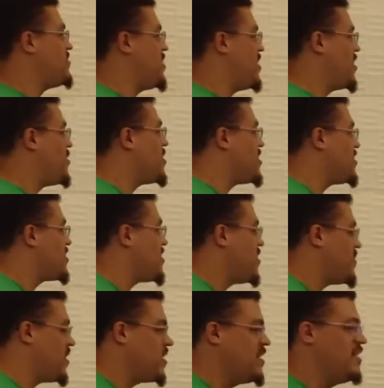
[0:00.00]
and I want you to tell
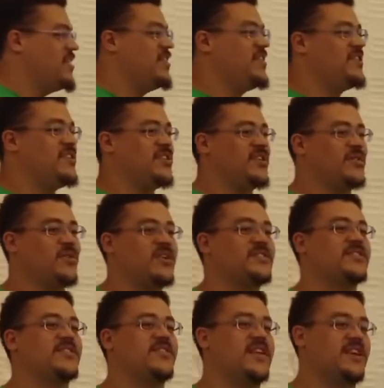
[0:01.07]
me, what does
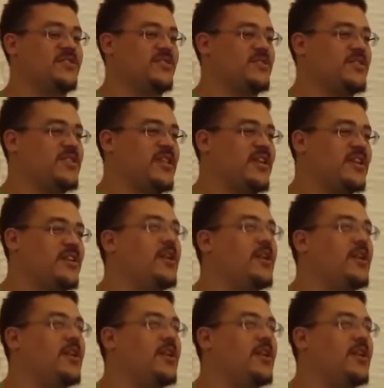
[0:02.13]
the connector look like?